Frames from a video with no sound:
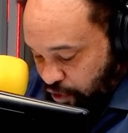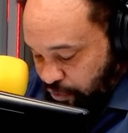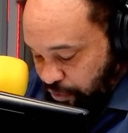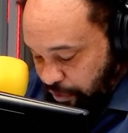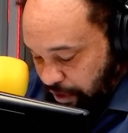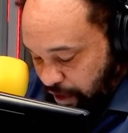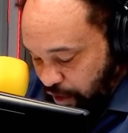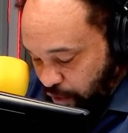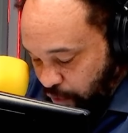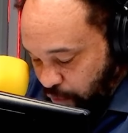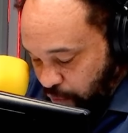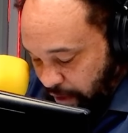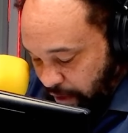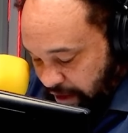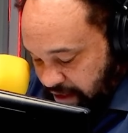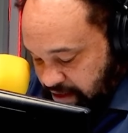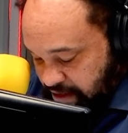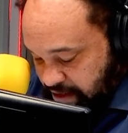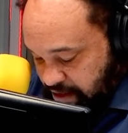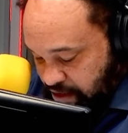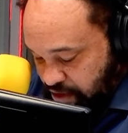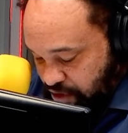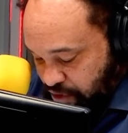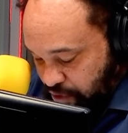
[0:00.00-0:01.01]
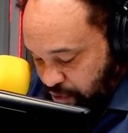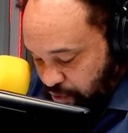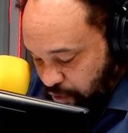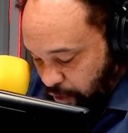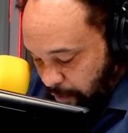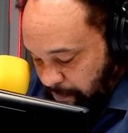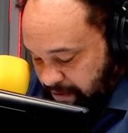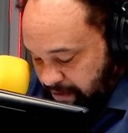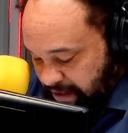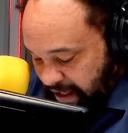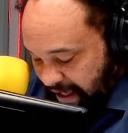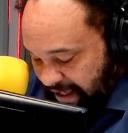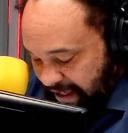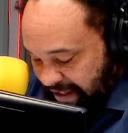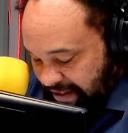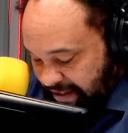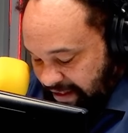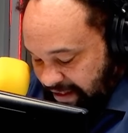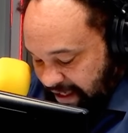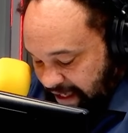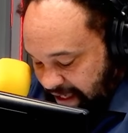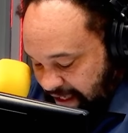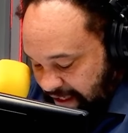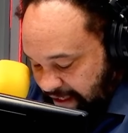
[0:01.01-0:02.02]
request to obtain
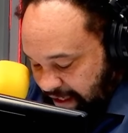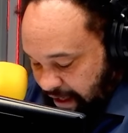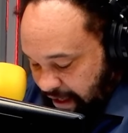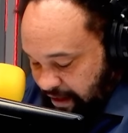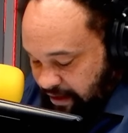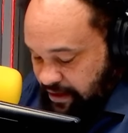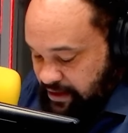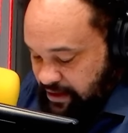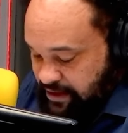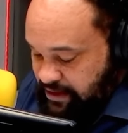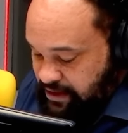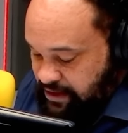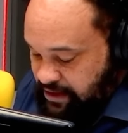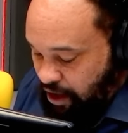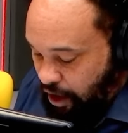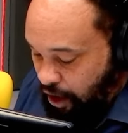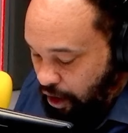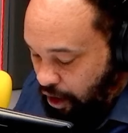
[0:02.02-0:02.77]
details